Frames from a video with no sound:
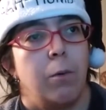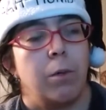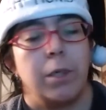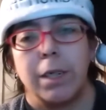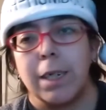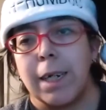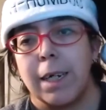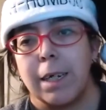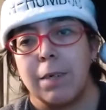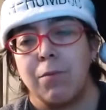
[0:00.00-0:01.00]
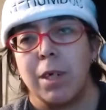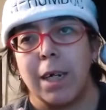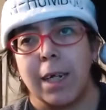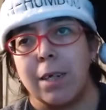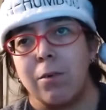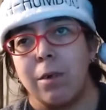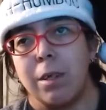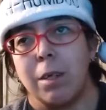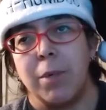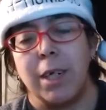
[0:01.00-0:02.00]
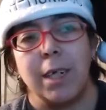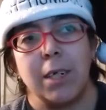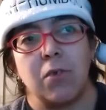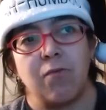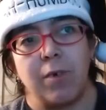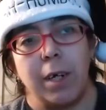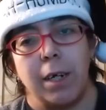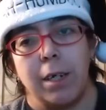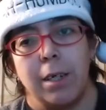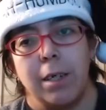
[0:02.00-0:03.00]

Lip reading: Or you can get, if you got Kindle Unlimited, it's free.